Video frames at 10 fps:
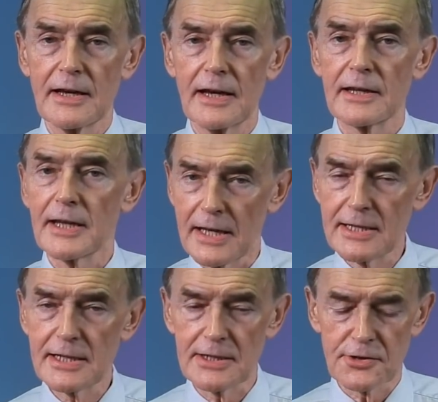and
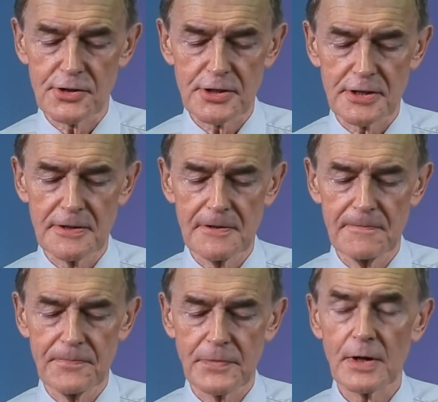Hades.
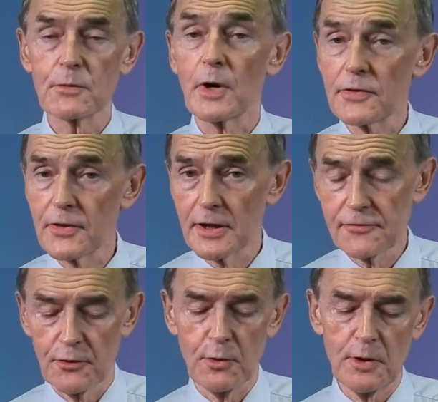Write
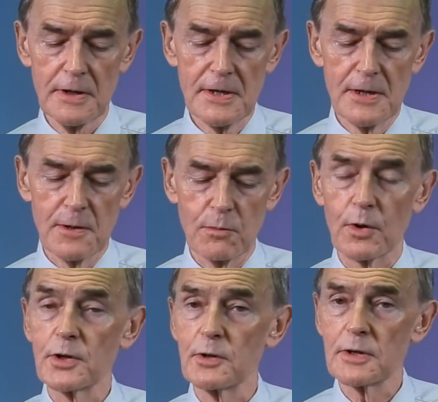therefore
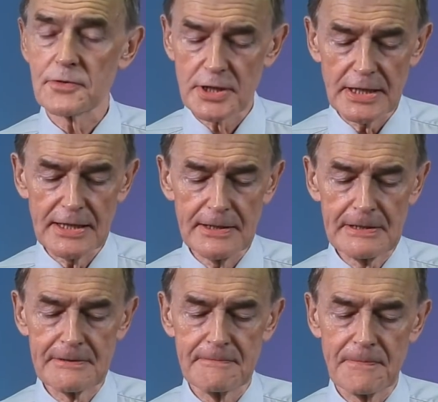what you have
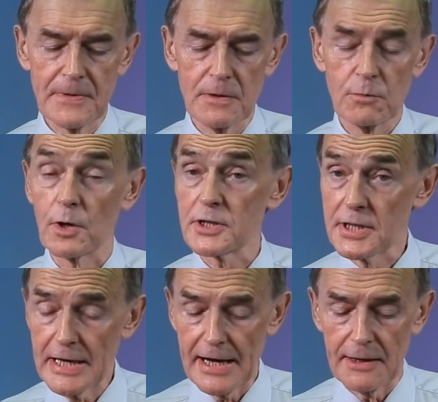seen, what is
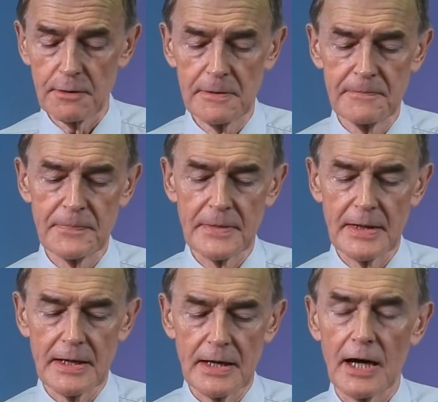now,
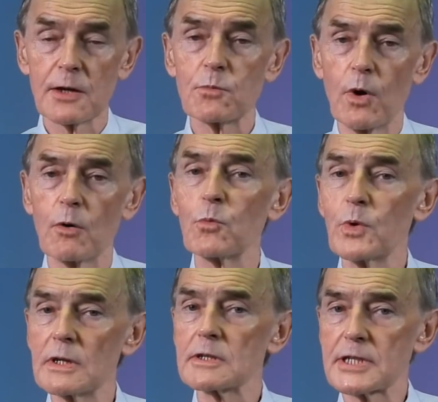and what
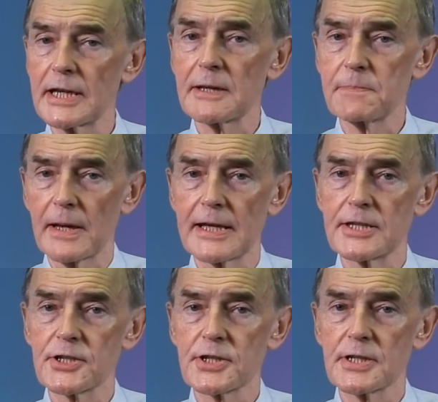will take
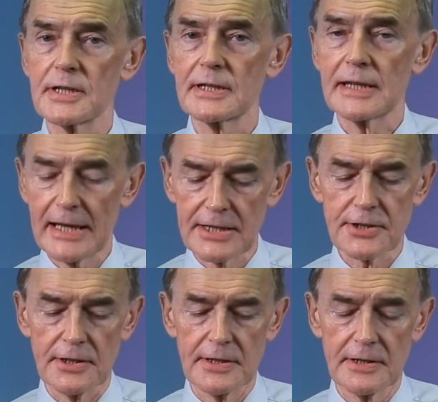place
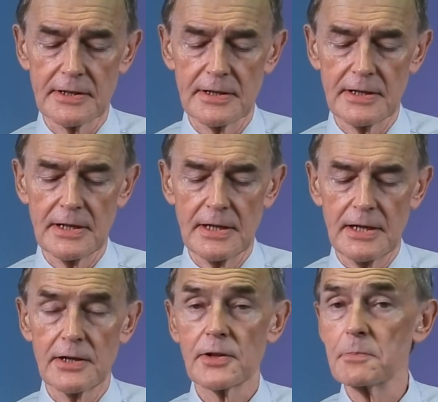later.
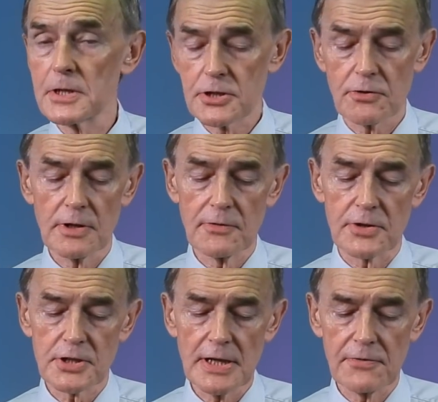The mystery of
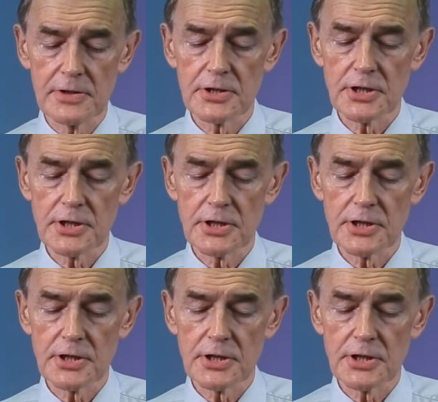the seven